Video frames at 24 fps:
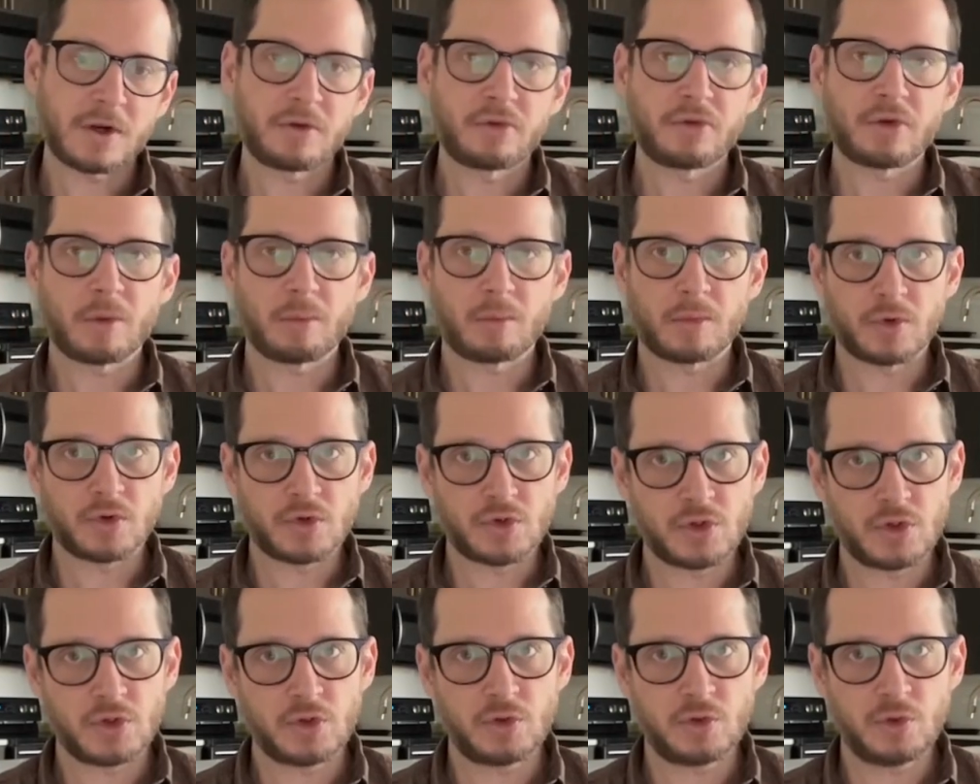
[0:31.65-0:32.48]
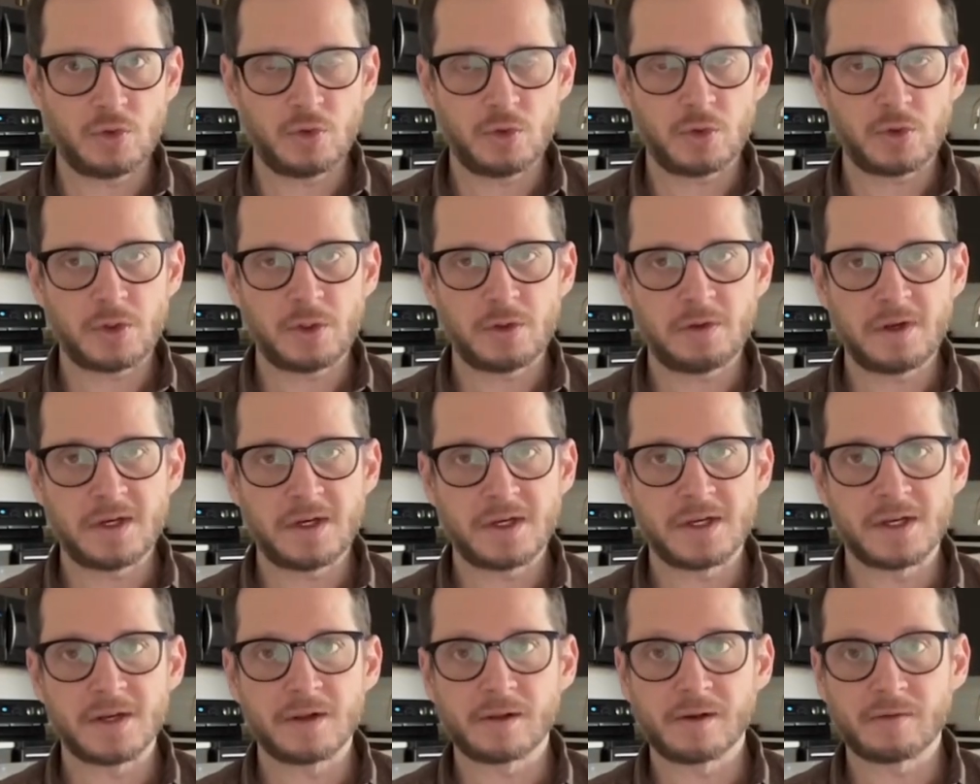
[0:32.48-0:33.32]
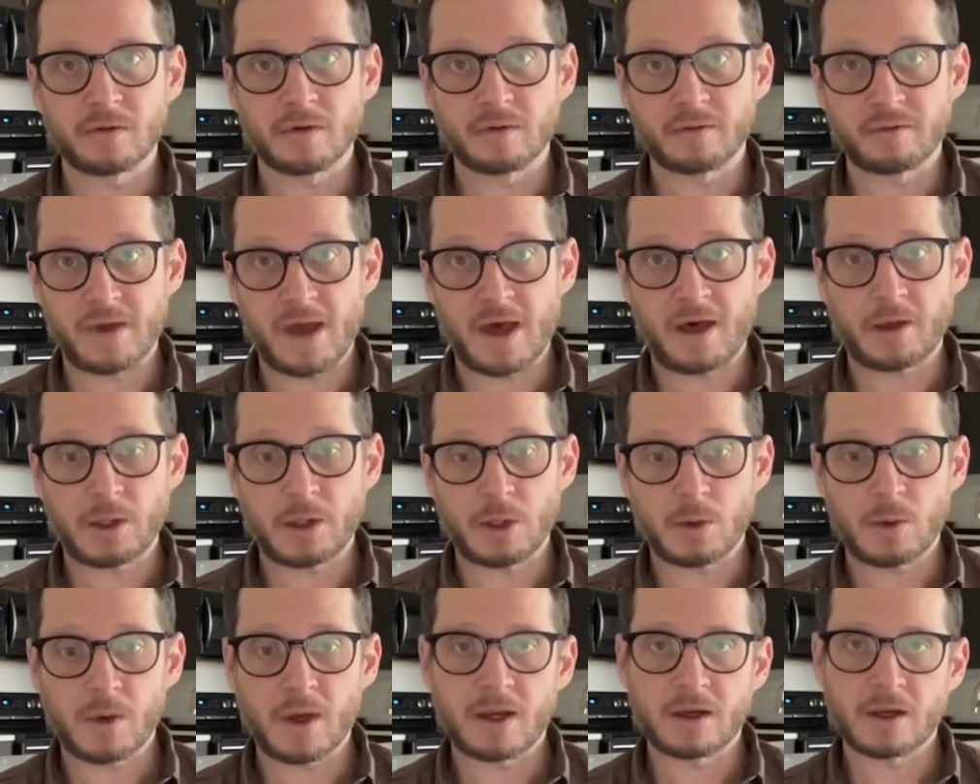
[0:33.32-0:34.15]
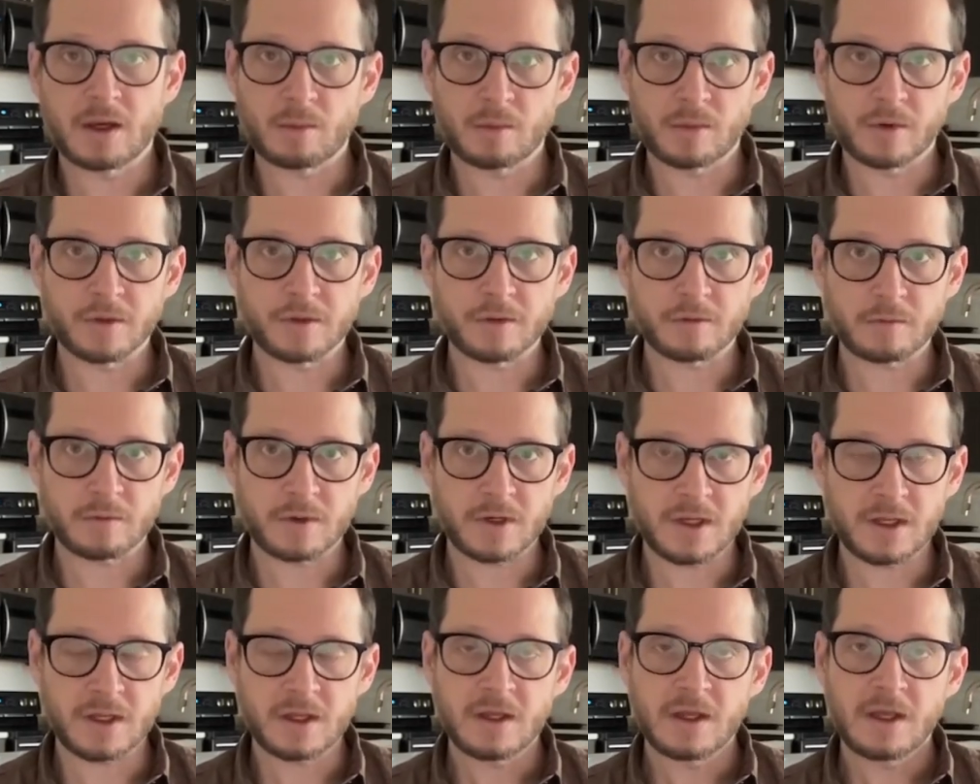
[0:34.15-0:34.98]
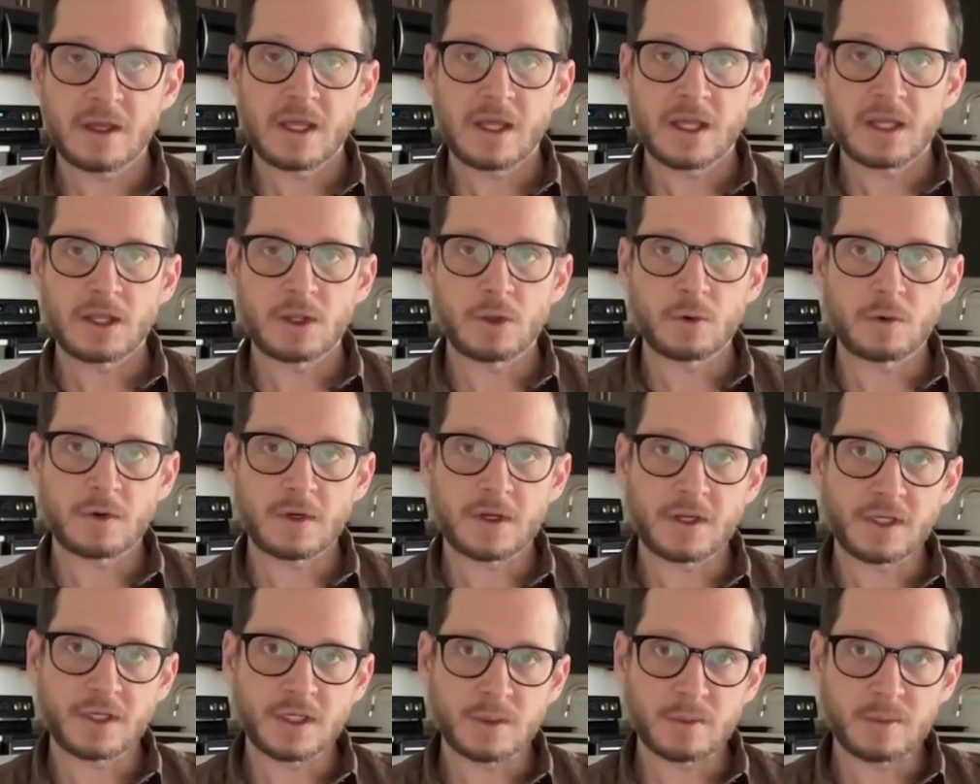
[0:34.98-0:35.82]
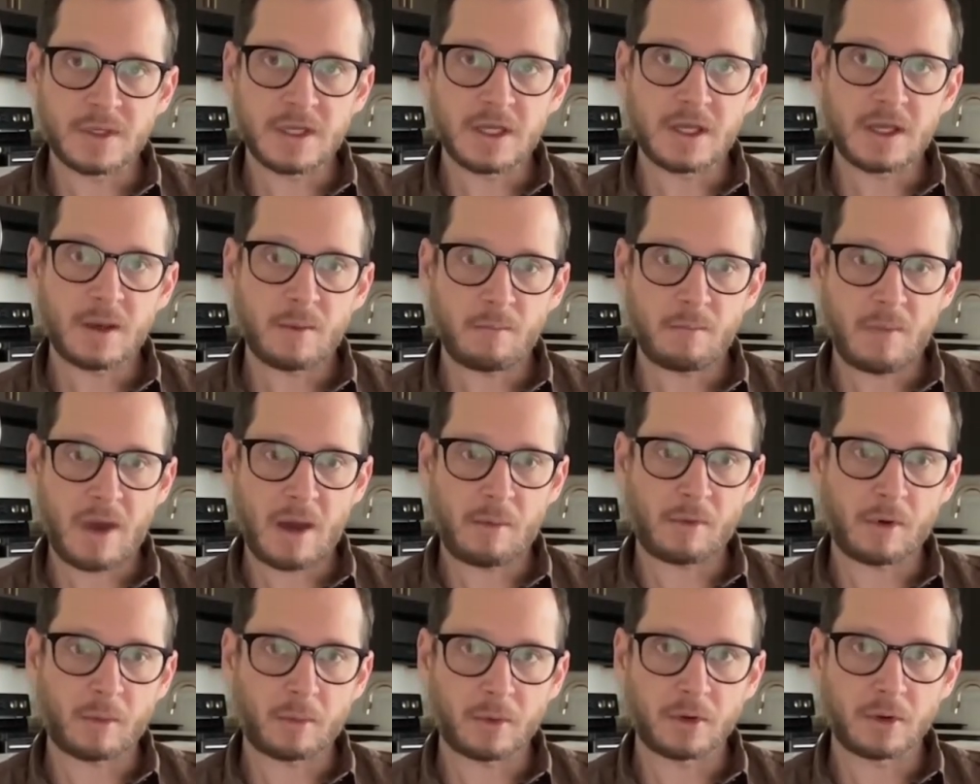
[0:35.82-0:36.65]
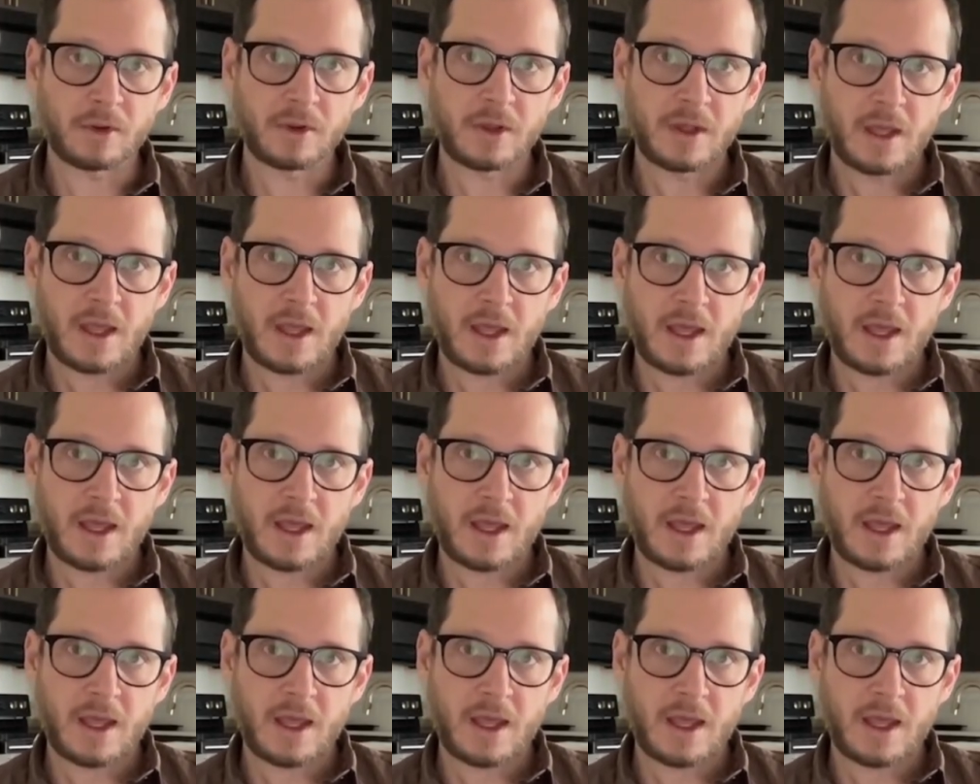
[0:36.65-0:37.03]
Number two, you need to deliver value. And number three, you need to be memorable.